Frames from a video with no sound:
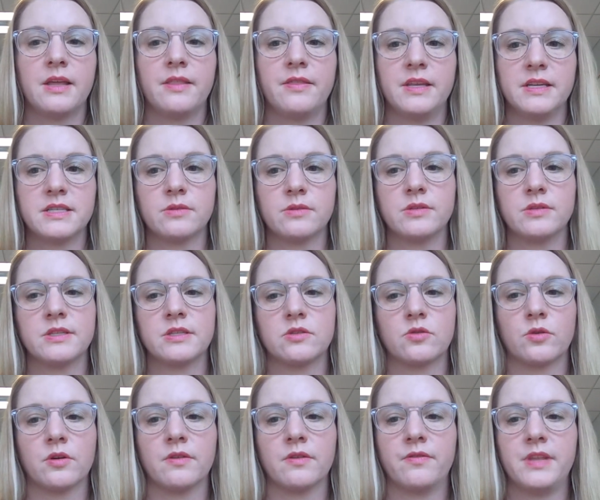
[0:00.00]
this is
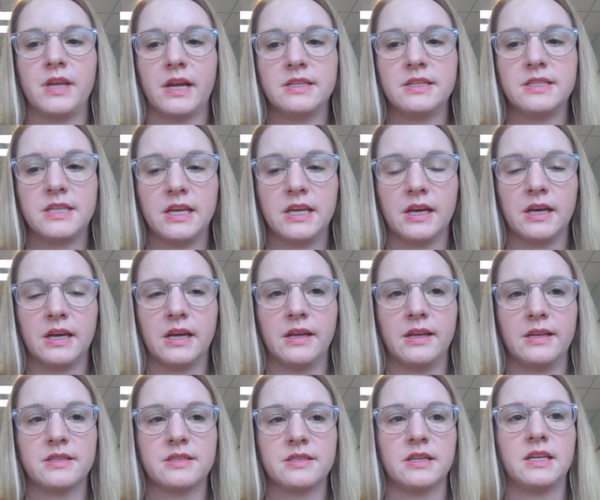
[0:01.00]
sort of the idea
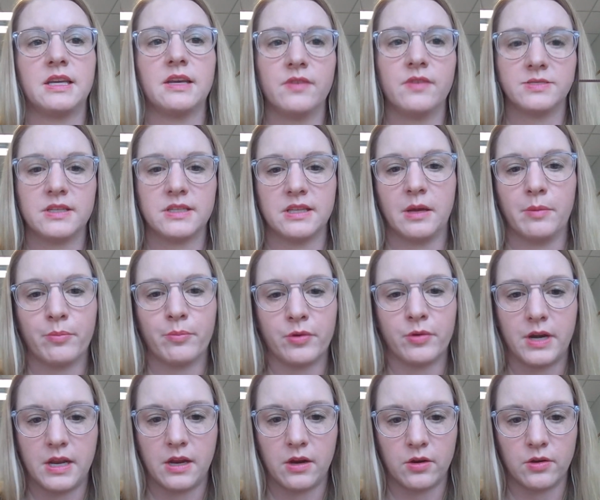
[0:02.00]
is to give it to them
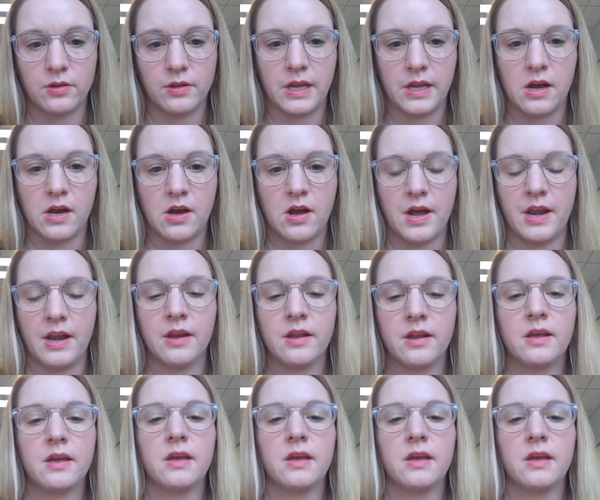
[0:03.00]
pretty early on